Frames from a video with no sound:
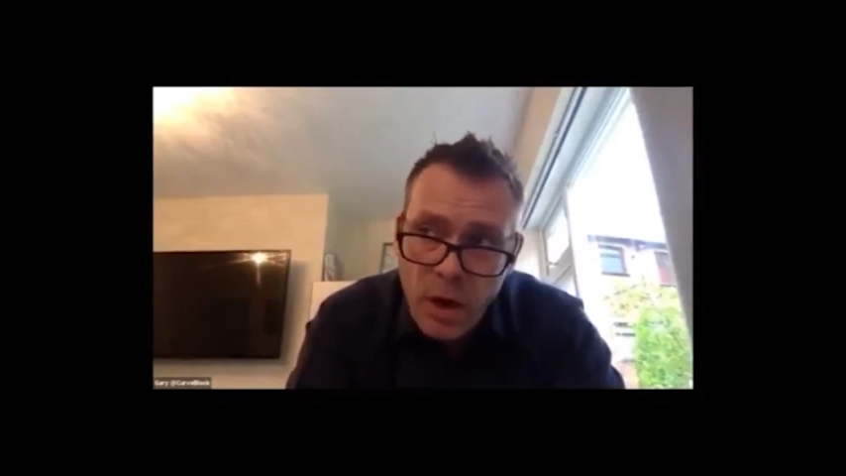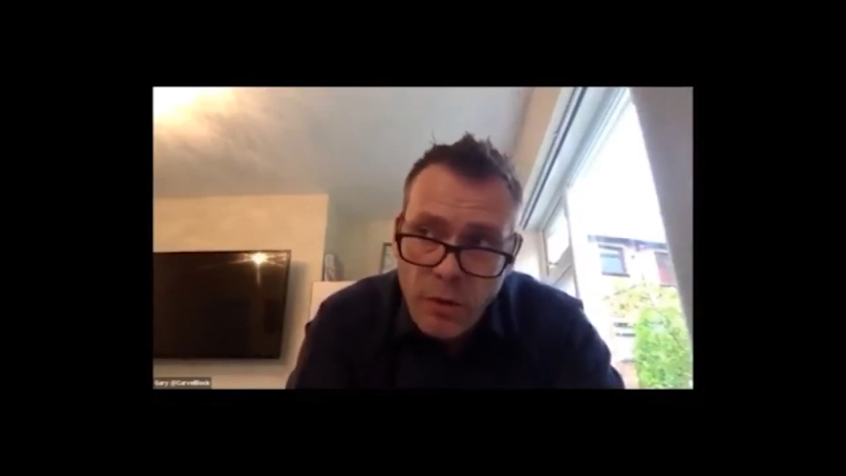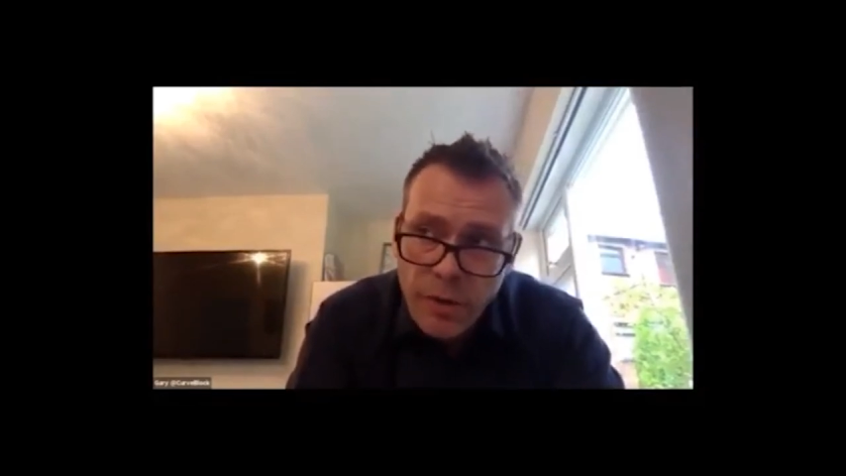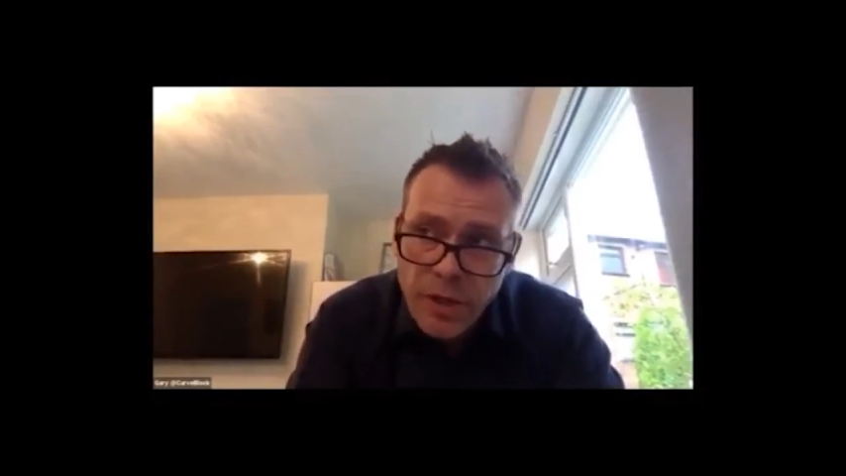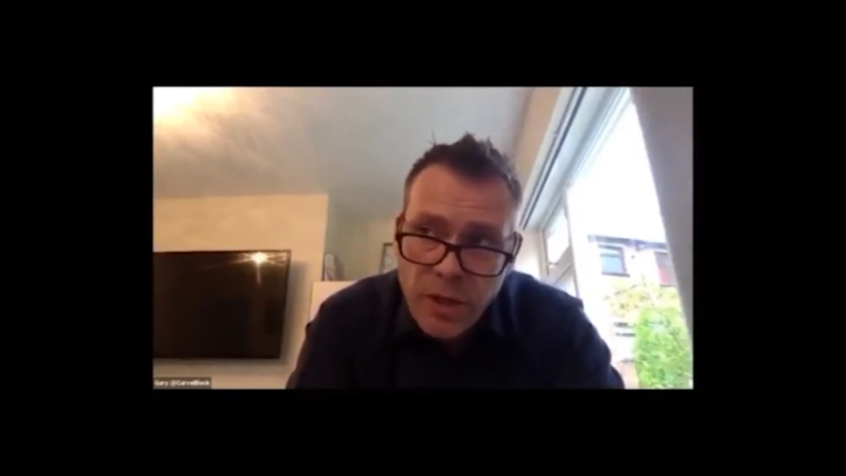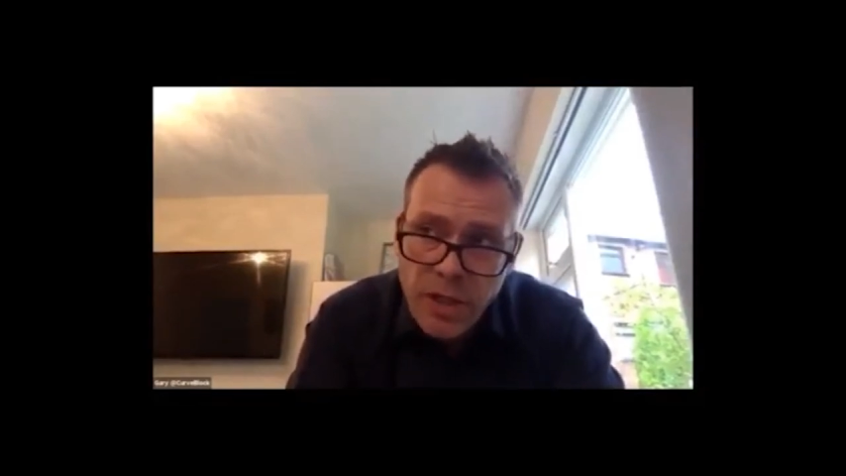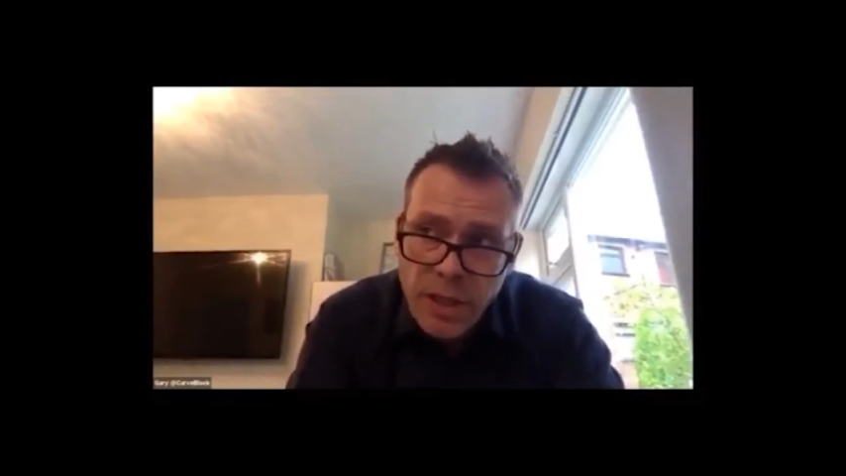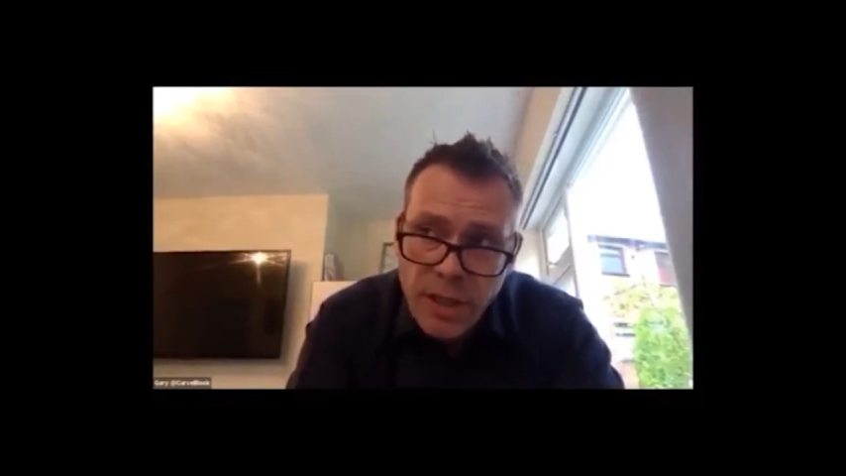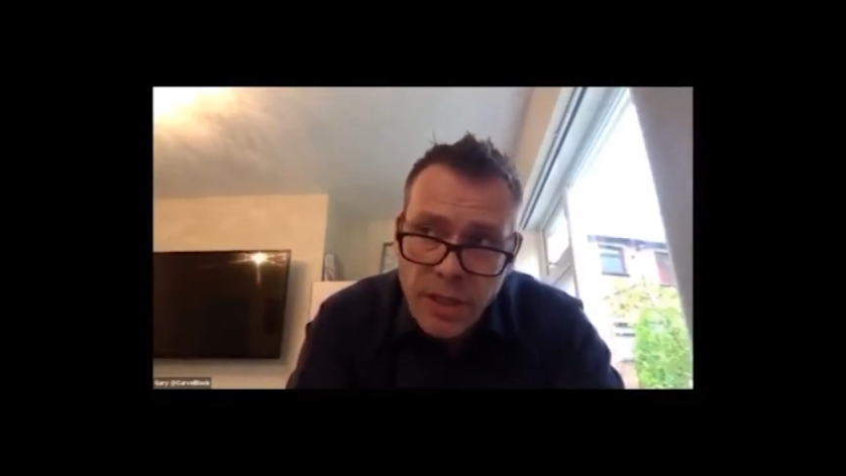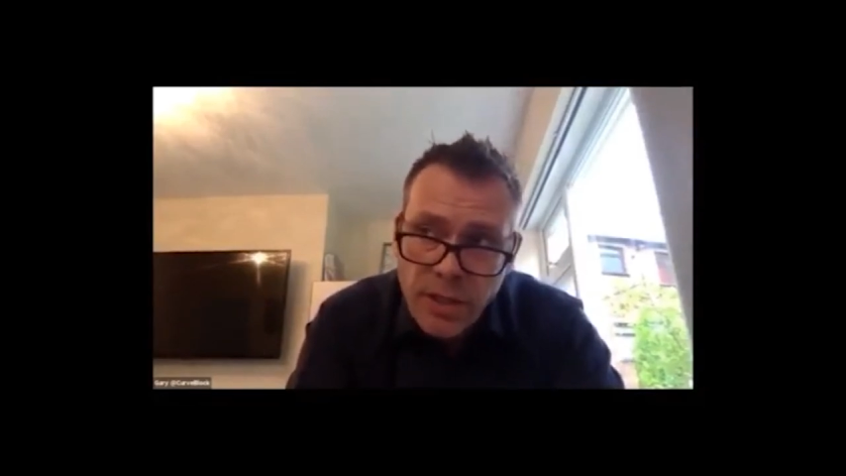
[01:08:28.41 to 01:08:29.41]

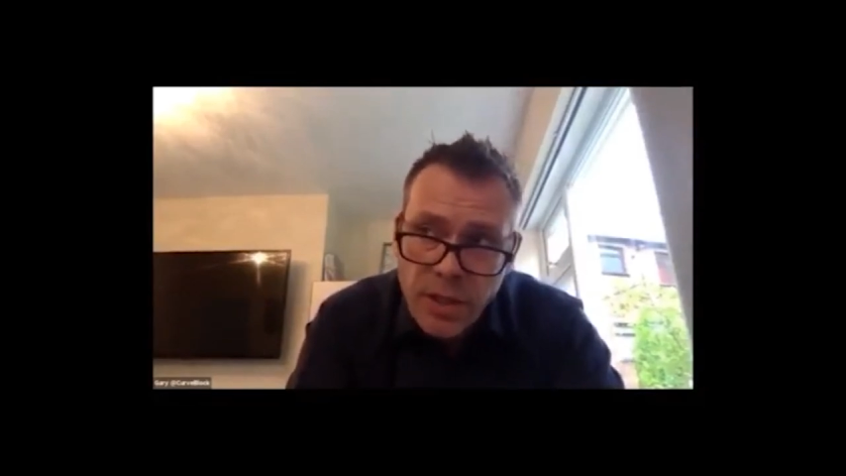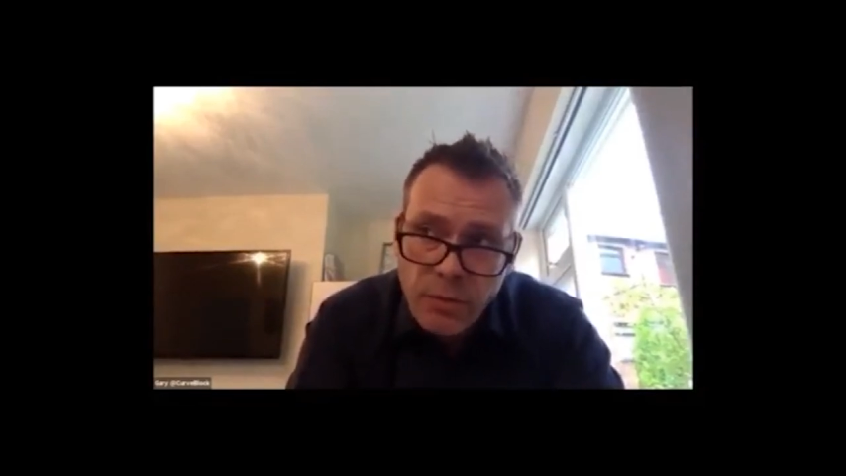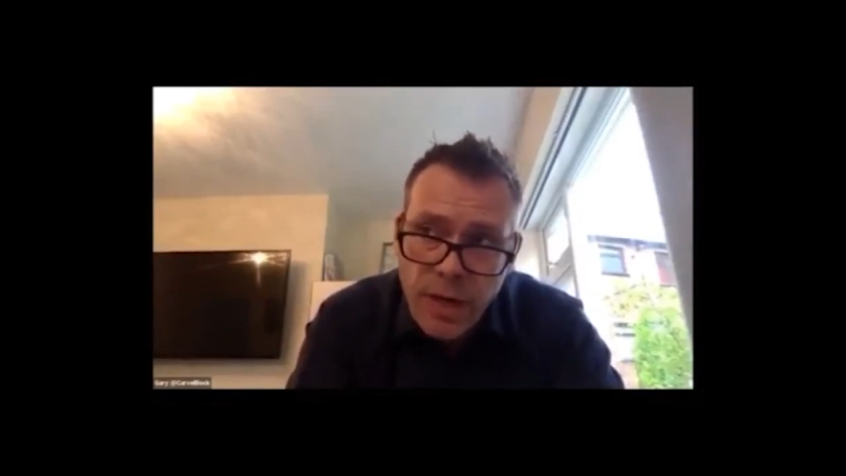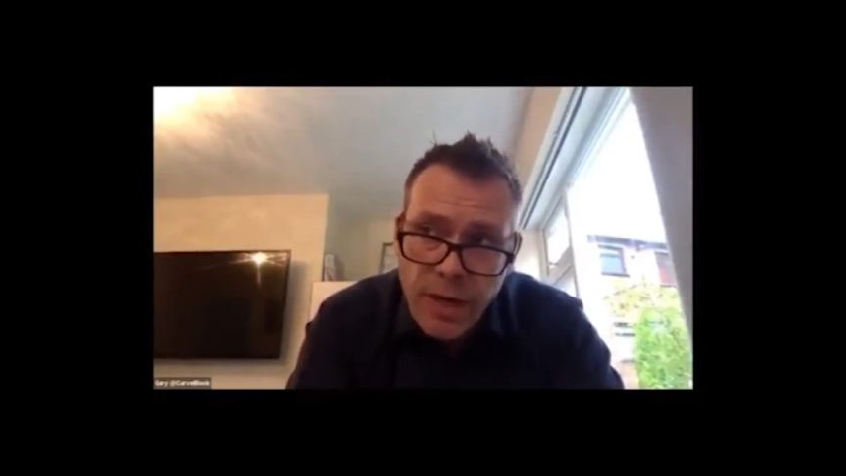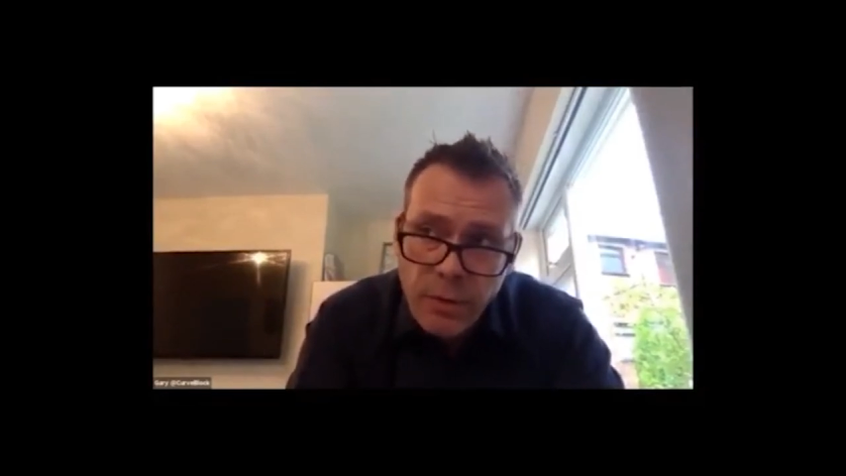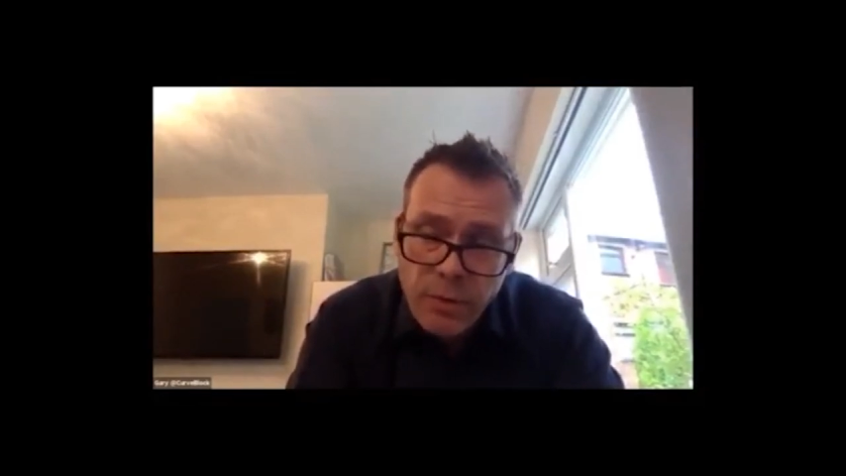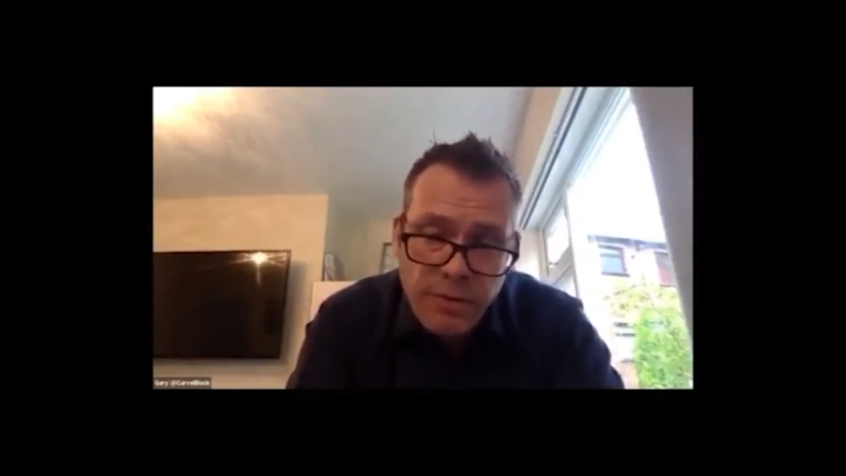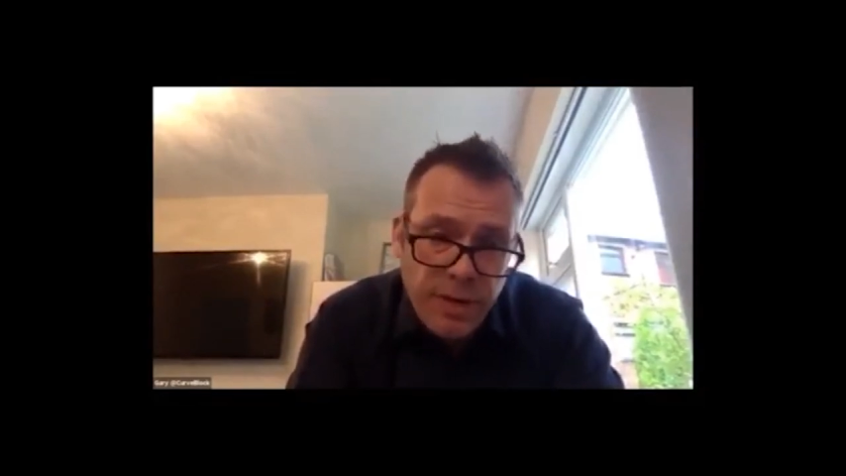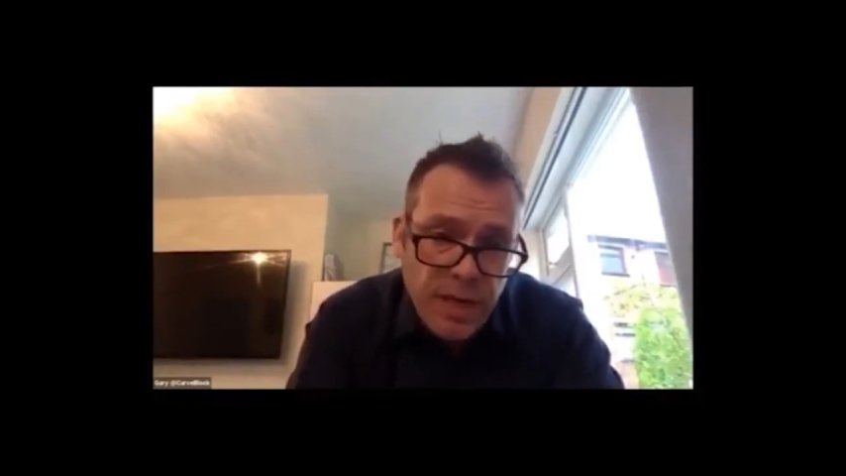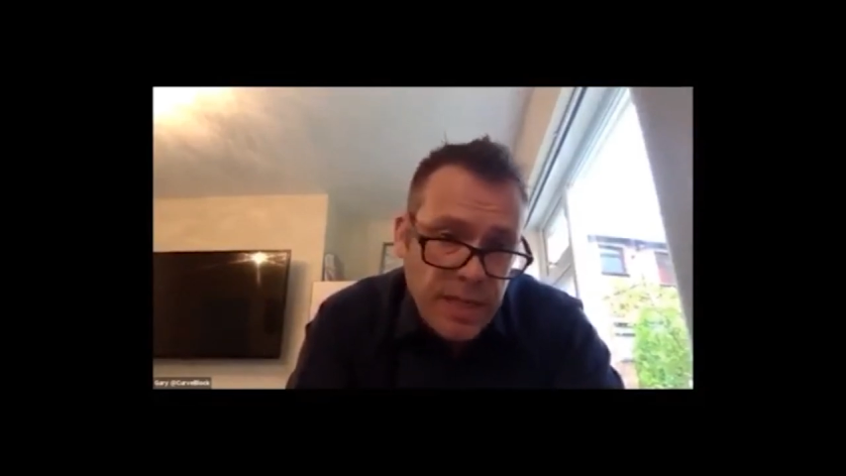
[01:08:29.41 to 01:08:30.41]
orientates around
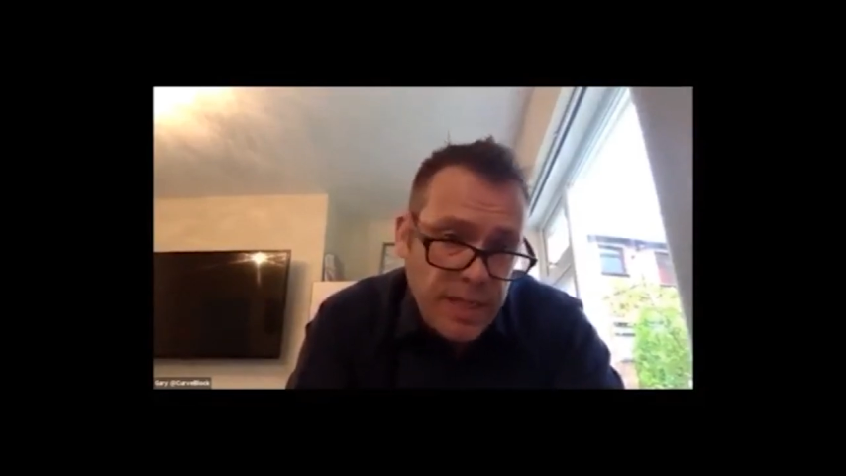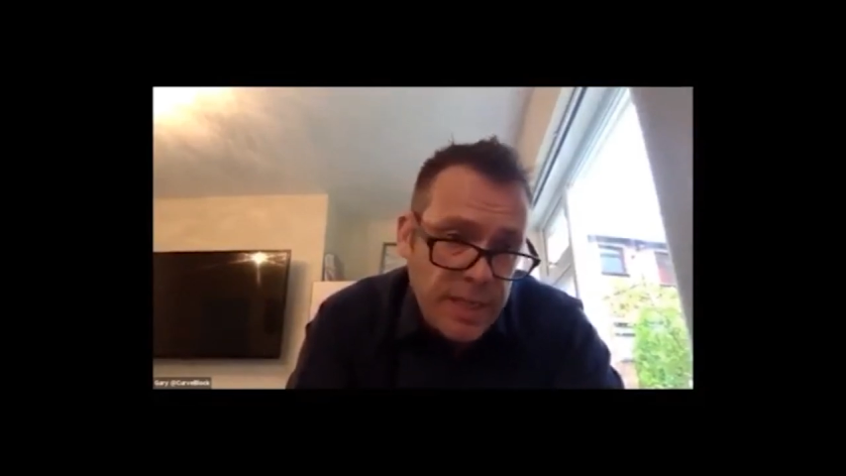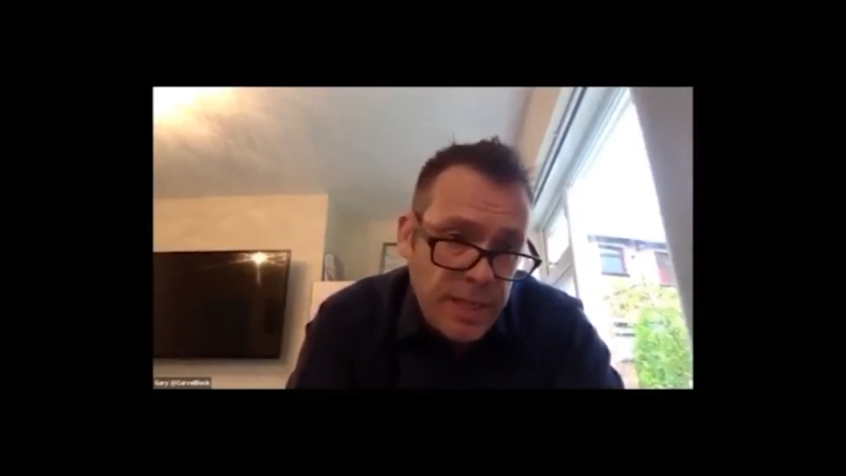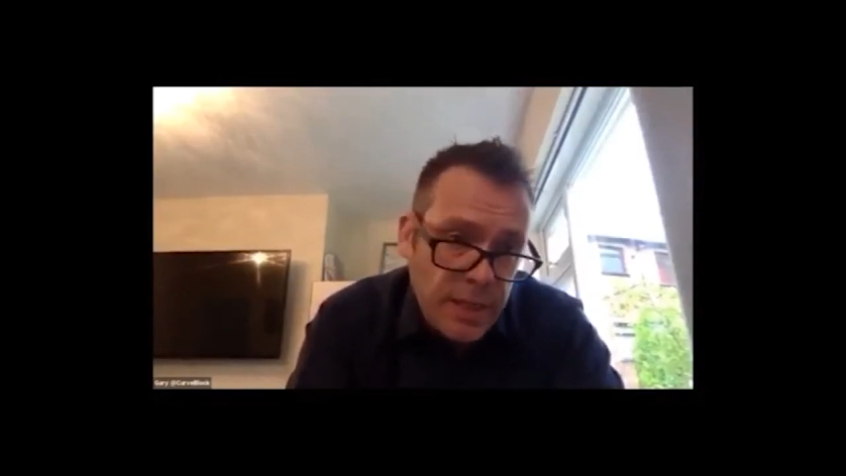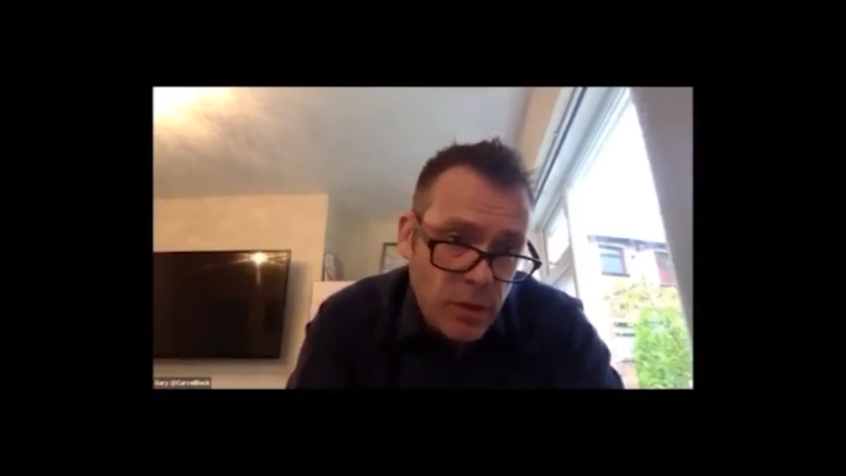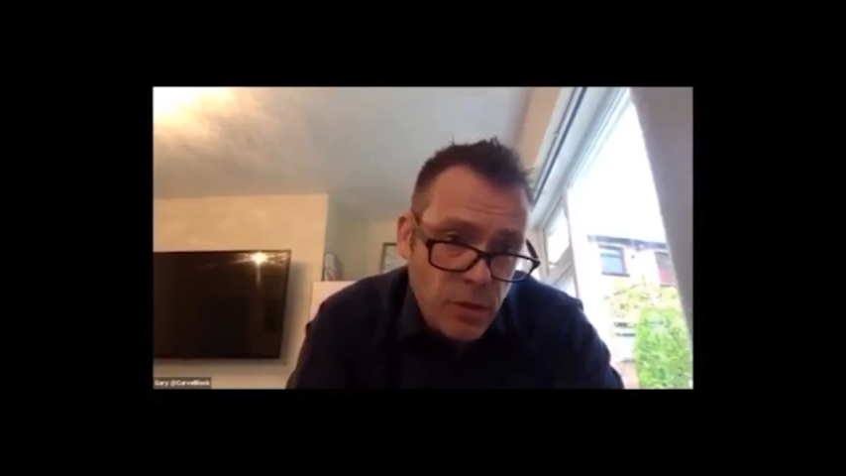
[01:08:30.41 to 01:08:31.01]
finding